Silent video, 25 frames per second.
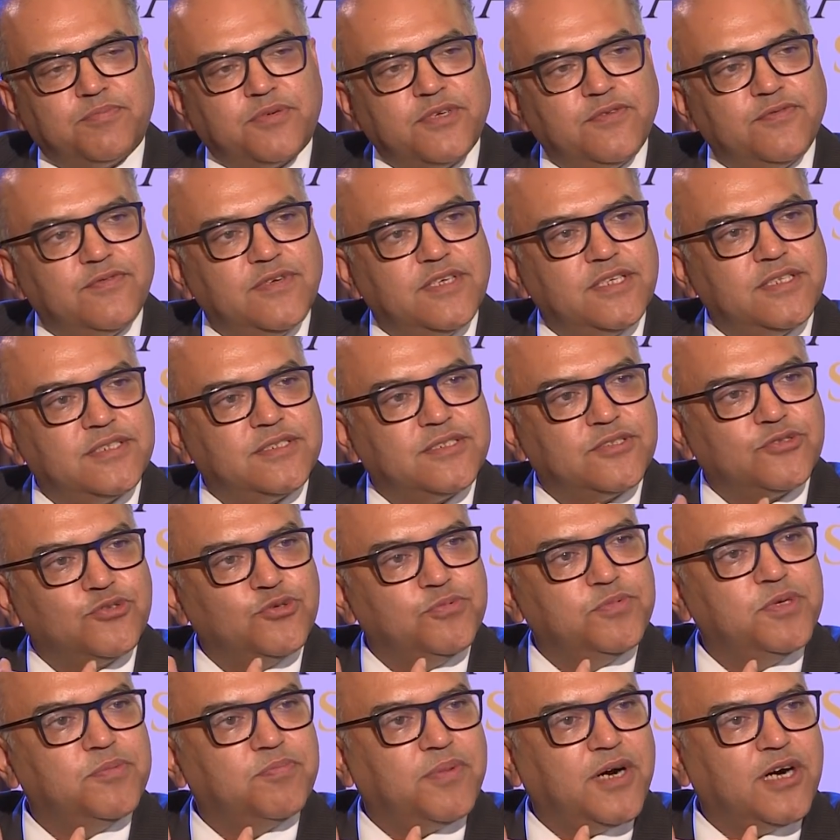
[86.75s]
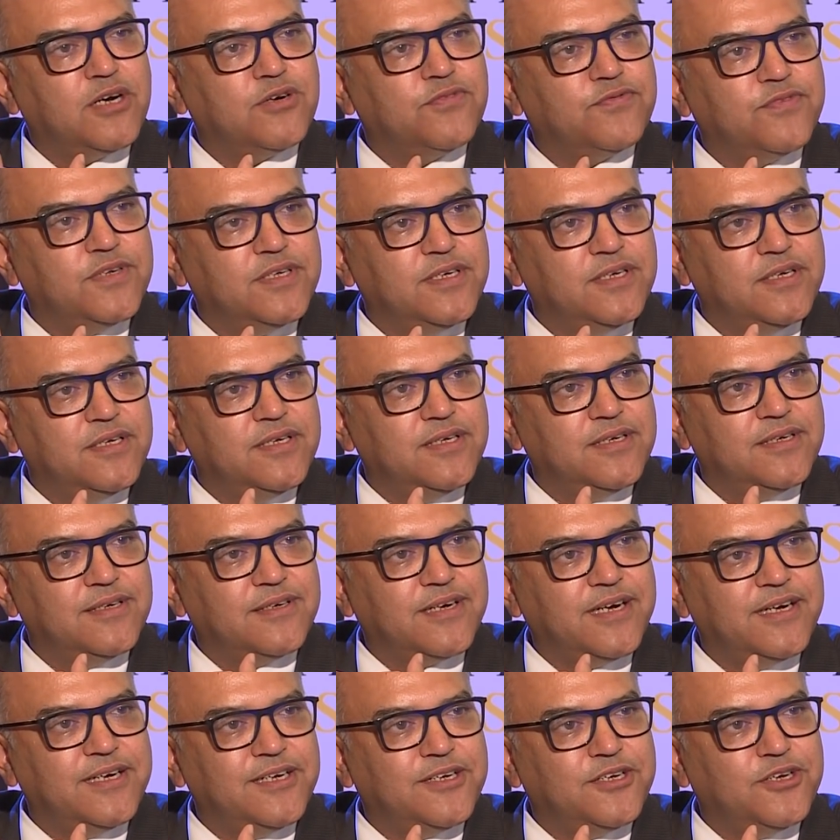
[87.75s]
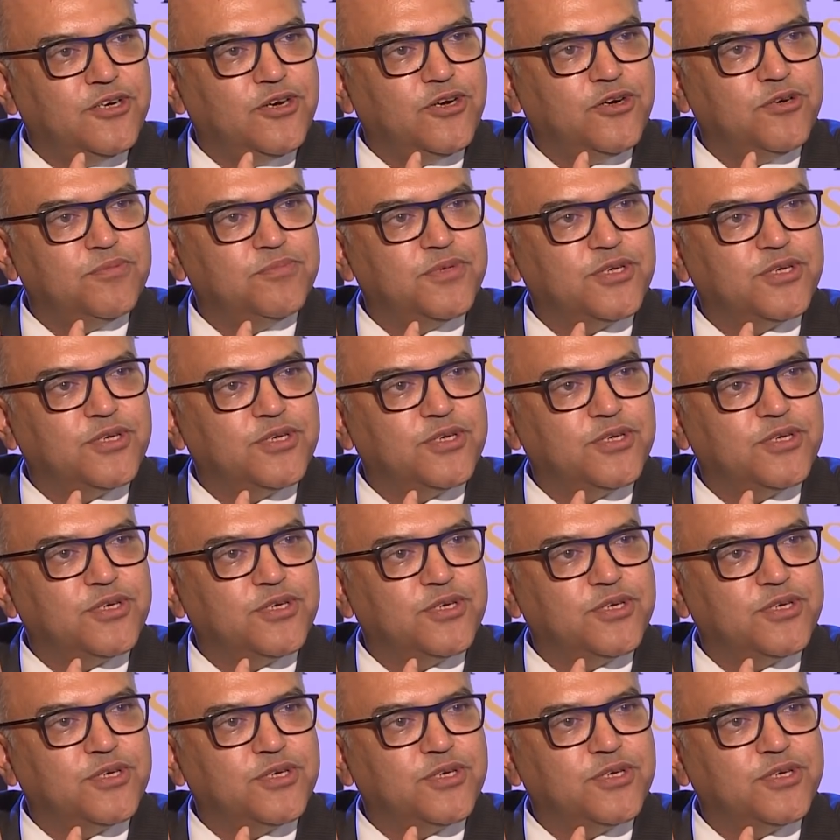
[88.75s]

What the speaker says: privileged to be part of an Indian right now,